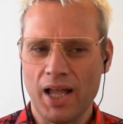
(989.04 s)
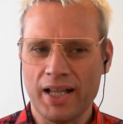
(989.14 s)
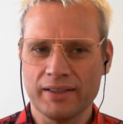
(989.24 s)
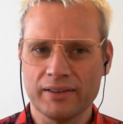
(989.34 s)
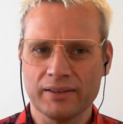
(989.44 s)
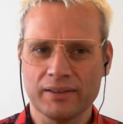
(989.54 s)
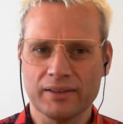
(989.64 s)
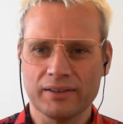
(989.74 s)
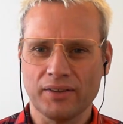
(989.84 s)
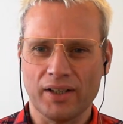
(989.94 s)

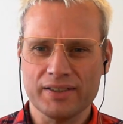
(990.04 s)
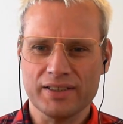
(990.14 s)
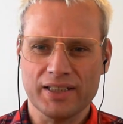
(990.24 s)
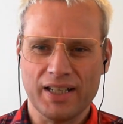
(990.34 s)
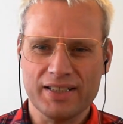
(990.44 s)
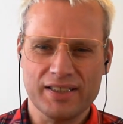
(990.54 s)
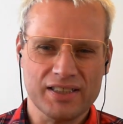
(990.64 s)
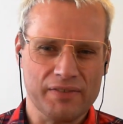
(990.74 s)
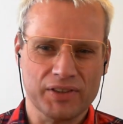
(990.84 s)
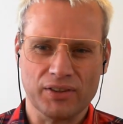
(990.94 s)
In
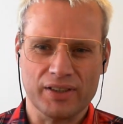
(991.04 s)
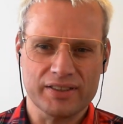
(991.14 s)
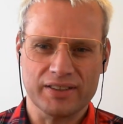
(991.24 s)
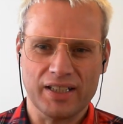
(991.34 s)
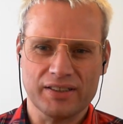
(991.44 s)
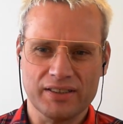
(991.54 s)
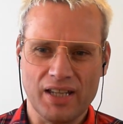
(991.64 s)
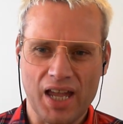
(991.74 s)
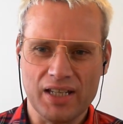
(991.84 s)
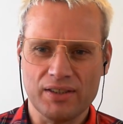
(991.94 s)
1987,
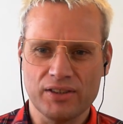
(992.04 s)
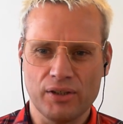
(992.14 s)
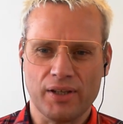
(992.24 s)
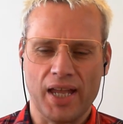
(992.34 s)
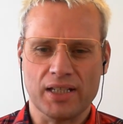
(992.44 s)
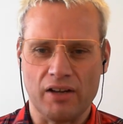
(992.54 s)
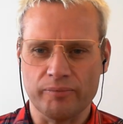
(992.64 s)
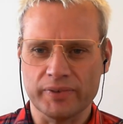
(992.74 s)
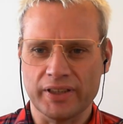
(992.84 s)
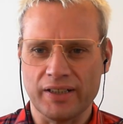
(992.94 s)
1988, the UK
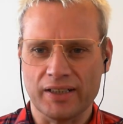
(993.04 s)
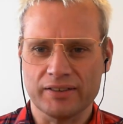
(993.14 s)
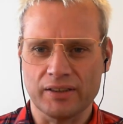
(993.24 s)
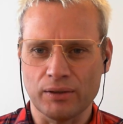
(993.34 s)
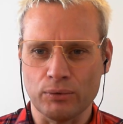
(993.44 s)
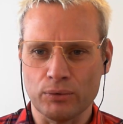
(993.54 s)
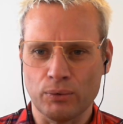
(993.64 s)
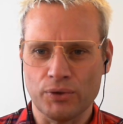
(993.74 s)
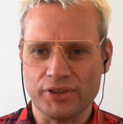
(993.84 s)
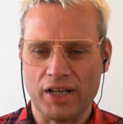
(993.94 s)
government enacted a law
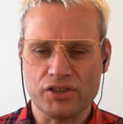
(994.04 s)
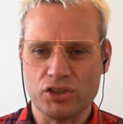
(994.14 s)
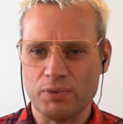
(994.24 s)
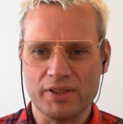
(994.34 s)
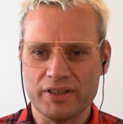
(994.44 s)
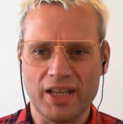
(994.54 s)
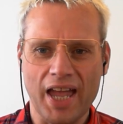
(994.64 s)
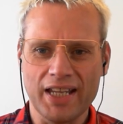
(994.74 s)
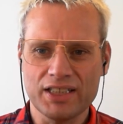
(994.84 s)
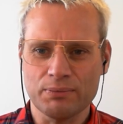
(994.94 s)
called Section
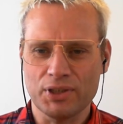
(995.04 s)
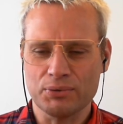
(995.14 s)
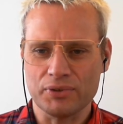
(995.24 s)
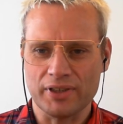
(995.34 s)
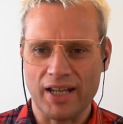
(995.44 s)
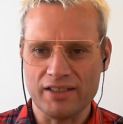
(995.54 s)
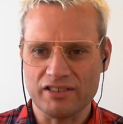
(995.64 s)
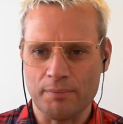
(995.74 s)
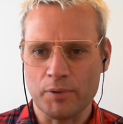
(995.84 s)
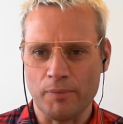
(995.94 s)
28, which was
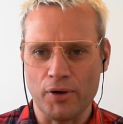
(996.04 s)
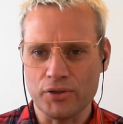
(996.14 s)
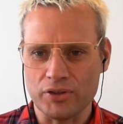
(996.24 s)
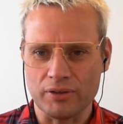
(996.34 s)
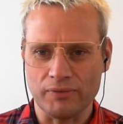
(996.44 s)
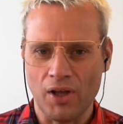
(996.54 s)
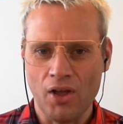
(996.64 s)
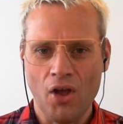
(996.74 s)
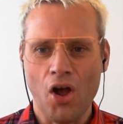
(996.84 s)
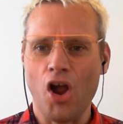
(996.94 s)
against the promotion of
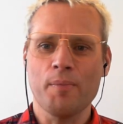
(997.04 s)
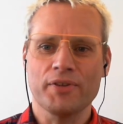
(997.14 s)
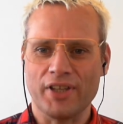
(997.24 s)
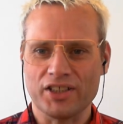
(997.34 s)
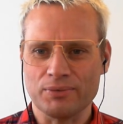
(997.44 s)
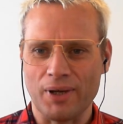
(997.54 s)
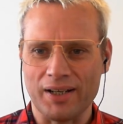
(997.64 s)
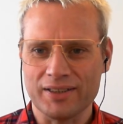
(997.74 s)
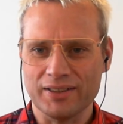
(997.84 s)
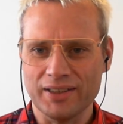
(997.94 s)

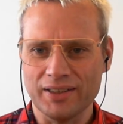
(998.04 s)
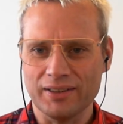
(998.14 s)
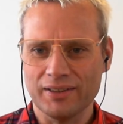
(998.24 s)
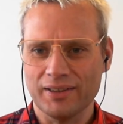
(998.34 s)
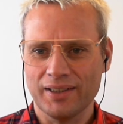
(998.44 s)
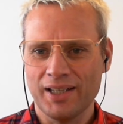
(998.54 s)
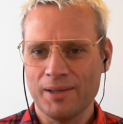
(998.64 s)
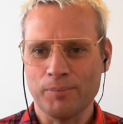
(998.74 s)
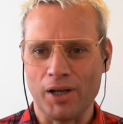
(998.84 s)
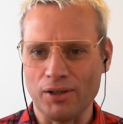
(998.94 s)
homosexuality
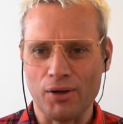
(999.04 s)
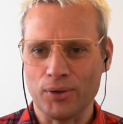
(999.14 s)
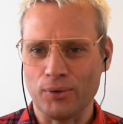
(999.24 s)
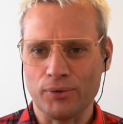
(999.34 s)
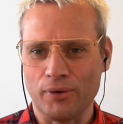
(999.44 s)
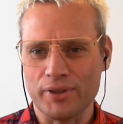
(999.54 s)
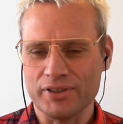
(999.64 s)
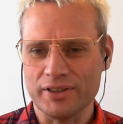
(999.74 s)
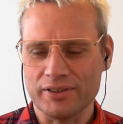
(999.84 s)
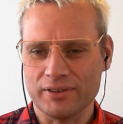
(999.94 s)
by local
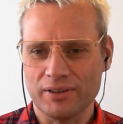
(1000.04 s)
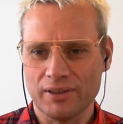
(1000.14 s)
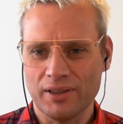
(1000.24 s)
authorities.